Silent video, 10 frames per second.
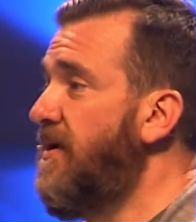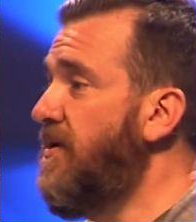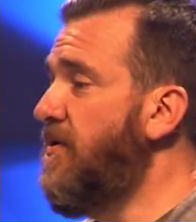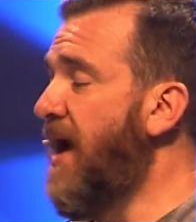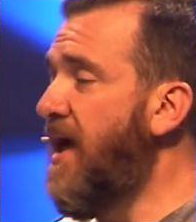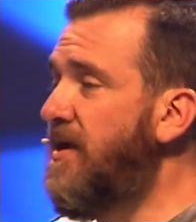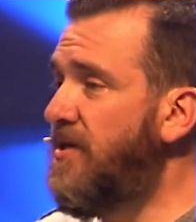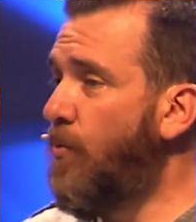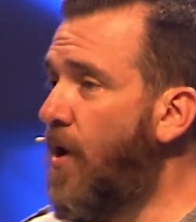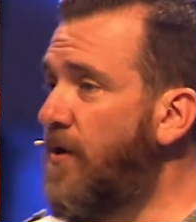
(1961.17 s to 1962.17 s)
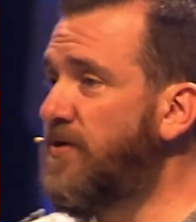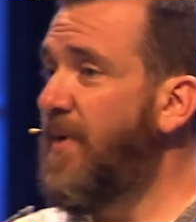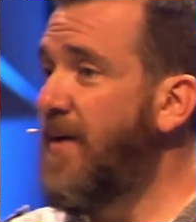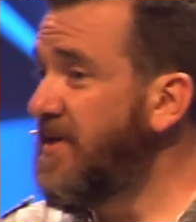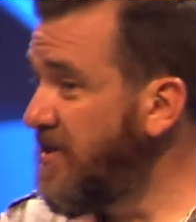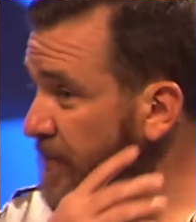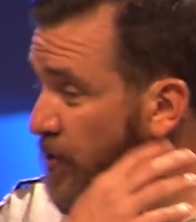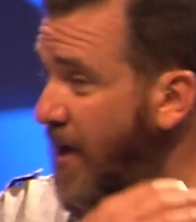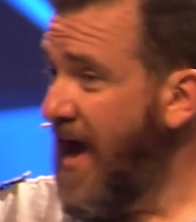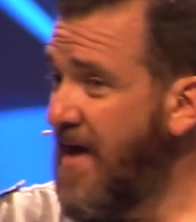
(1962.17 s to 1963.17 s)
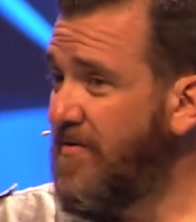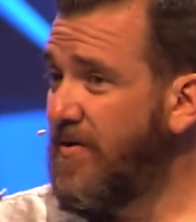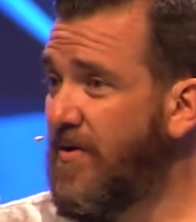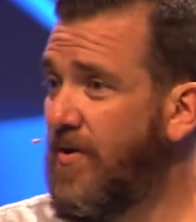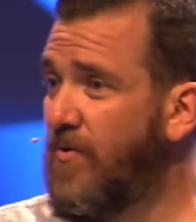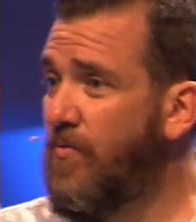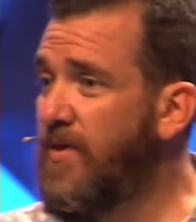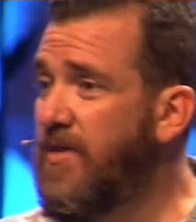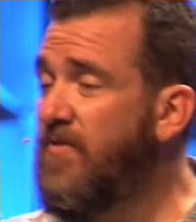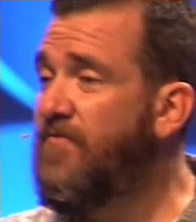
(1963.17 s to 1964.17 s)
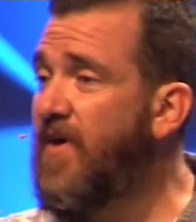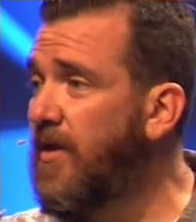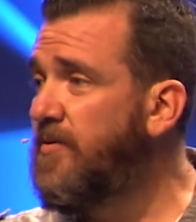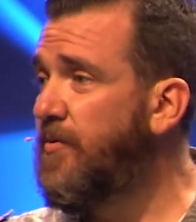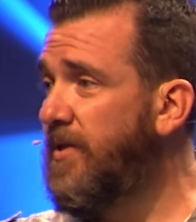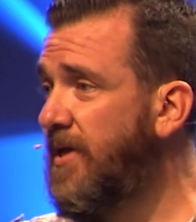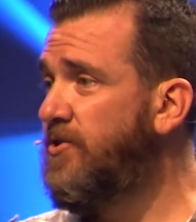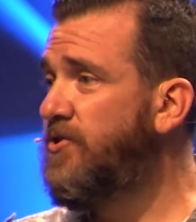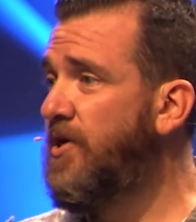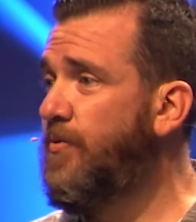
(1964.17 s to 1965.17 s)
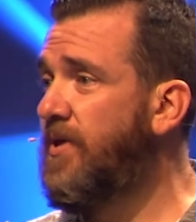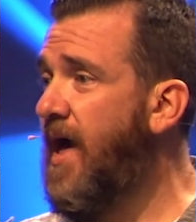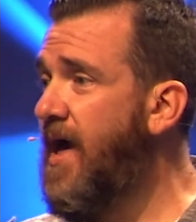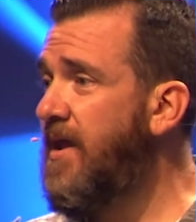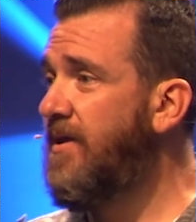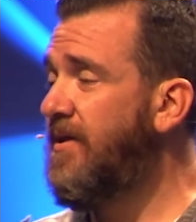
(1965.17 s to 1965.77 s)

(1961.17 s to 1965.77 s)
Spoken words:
you got into the waters of baptism, but you haven't really developed a relationship with God,